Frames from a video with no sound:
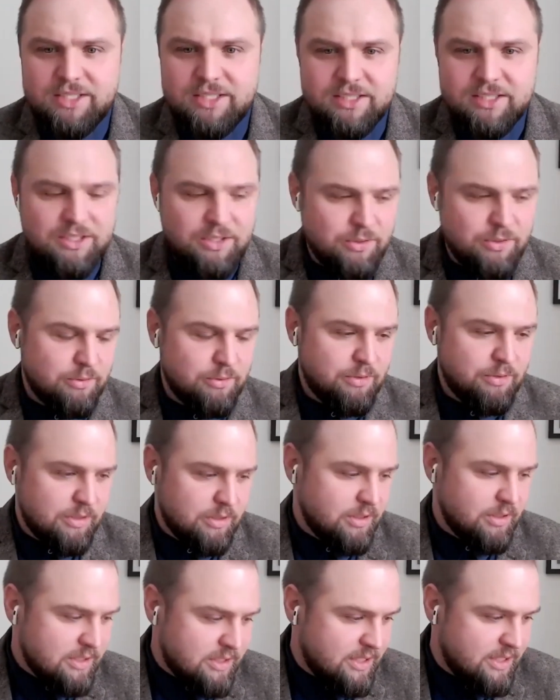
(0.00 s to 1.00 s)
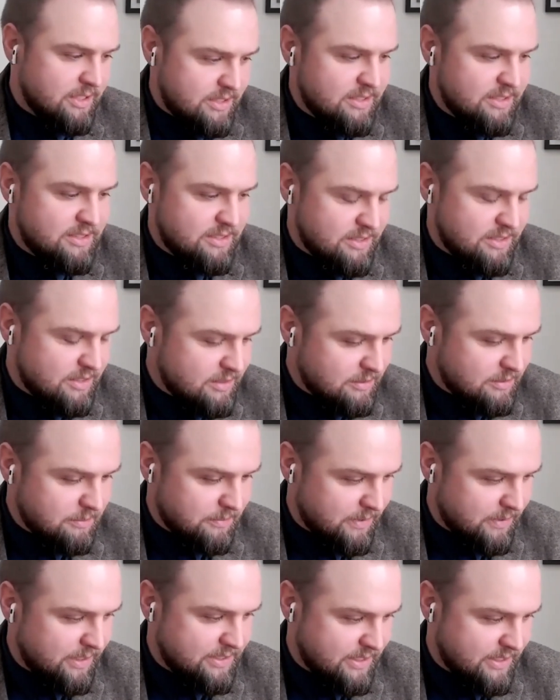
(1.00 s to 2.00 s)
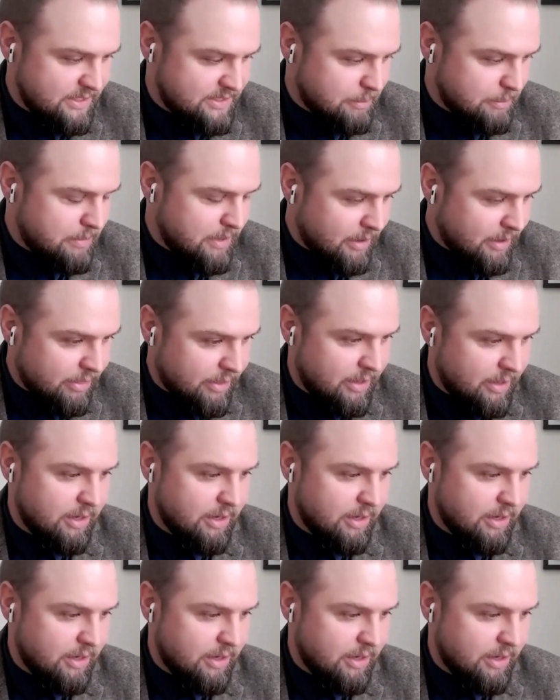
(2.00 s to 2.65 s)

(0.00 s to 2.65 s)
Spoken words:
It's a big thing,